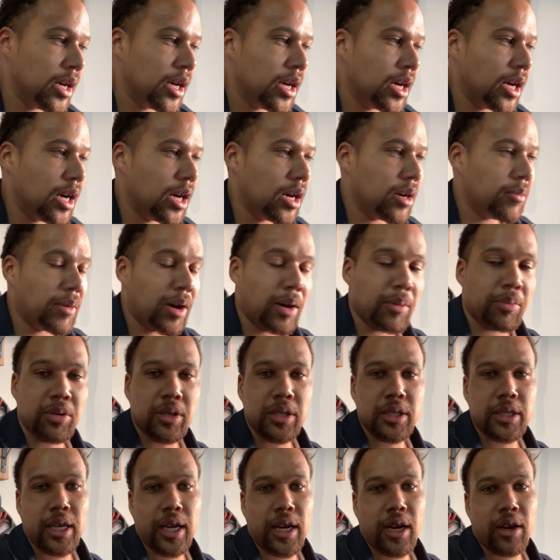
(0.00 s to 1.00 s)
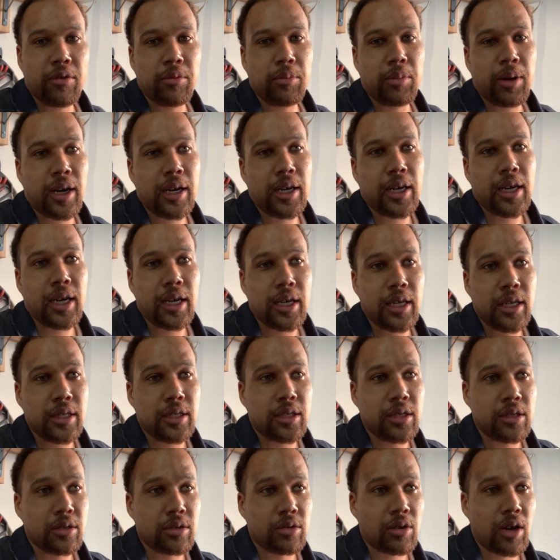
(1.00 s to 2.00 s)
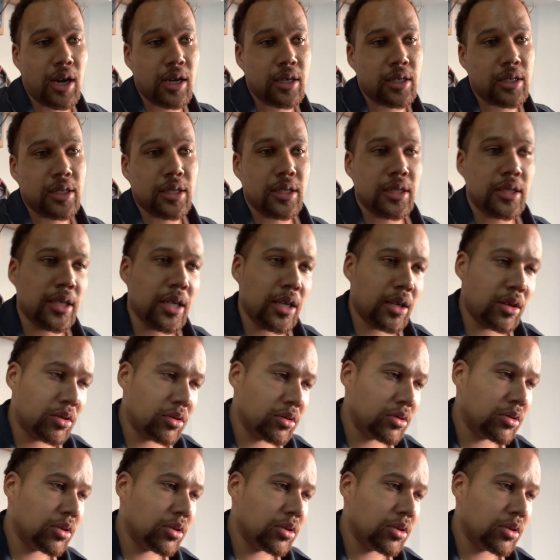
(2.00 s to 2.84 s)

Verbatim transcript: Um, I appreciate everybody that subscribed to the channel.